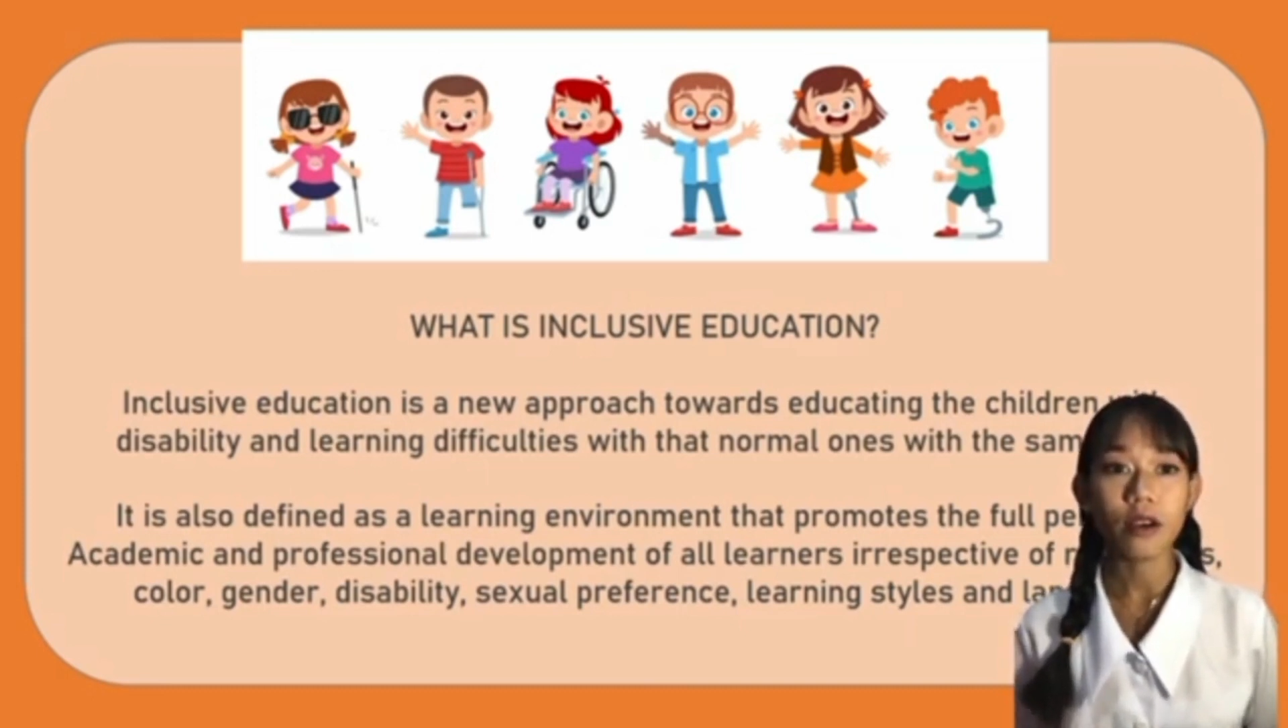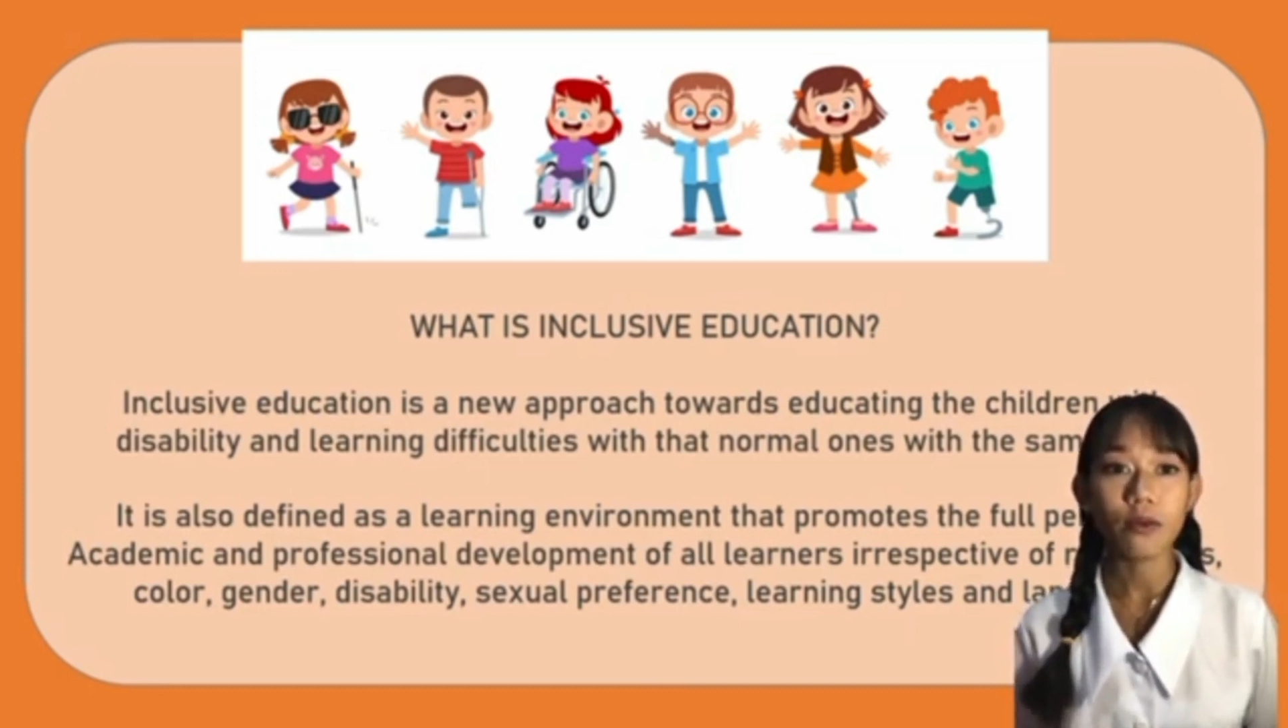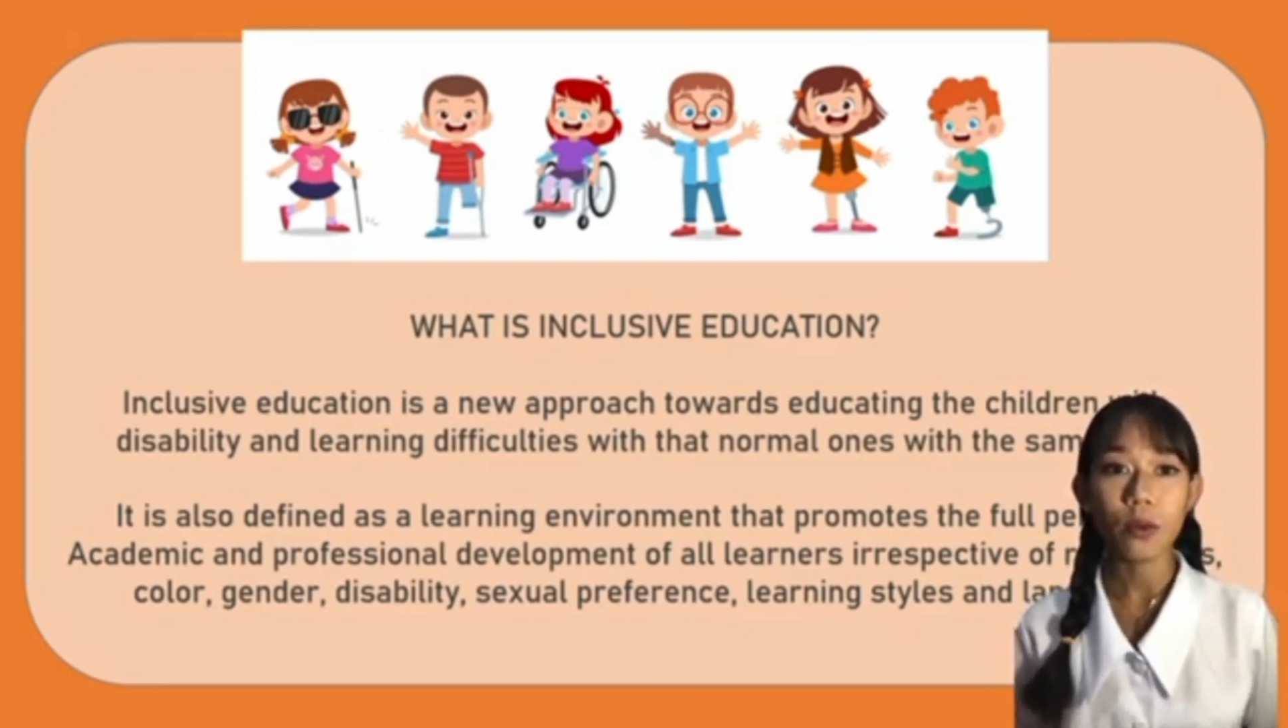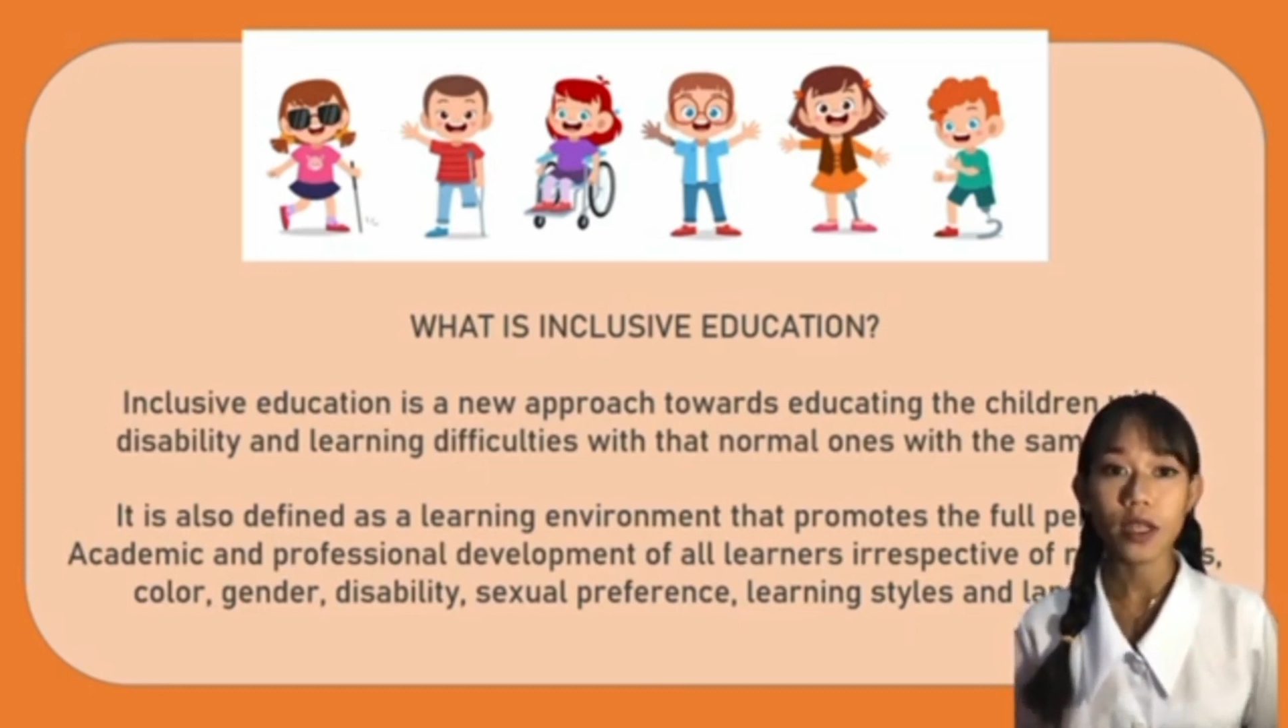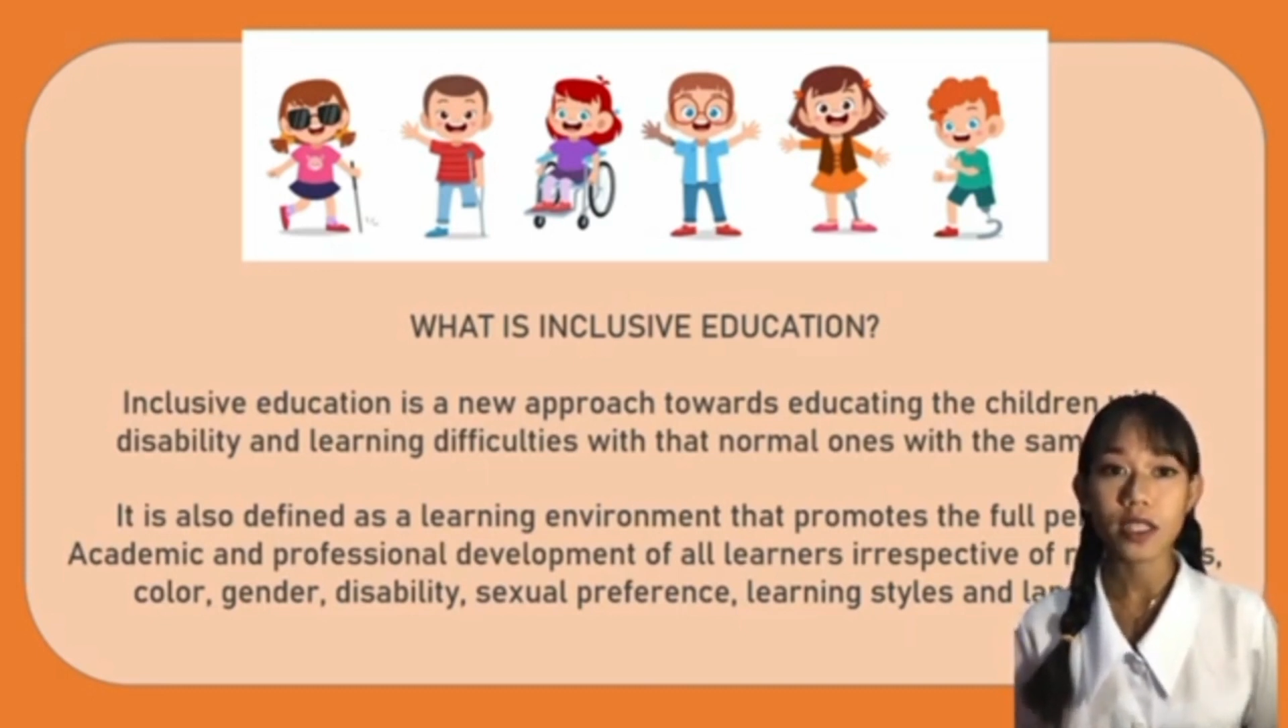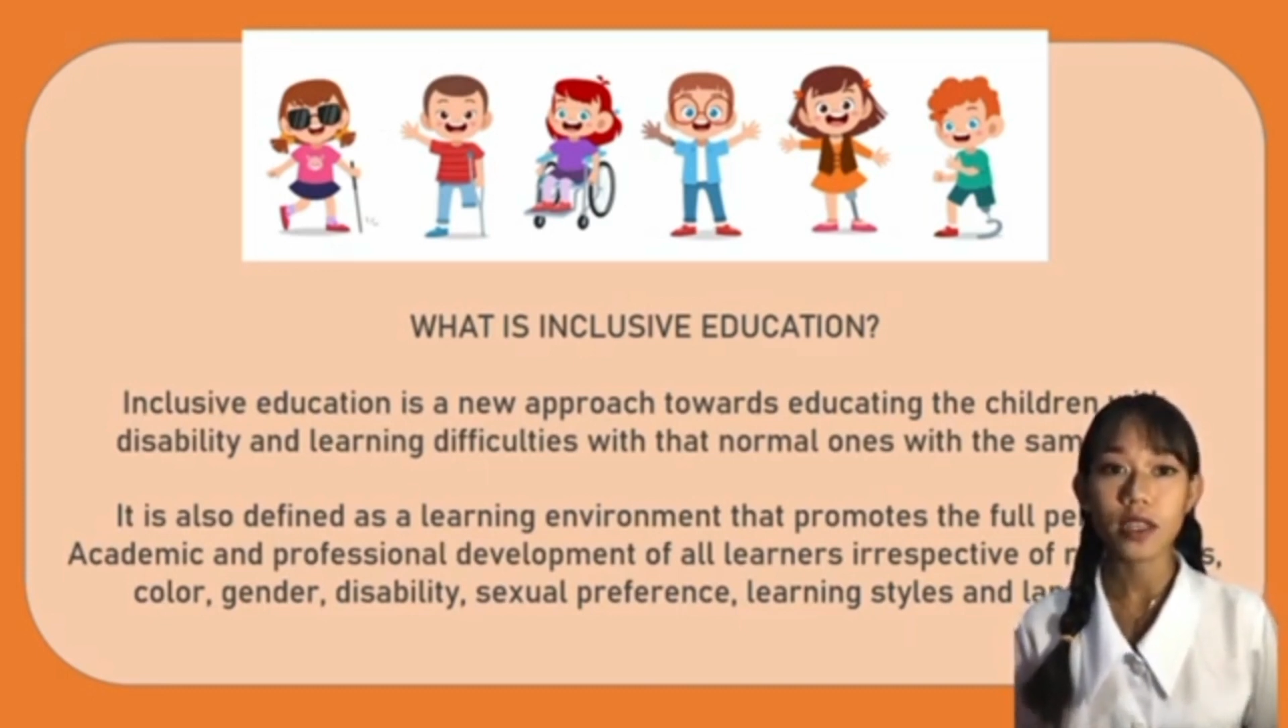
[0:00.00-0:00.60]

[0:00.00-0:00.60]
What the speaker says: of one's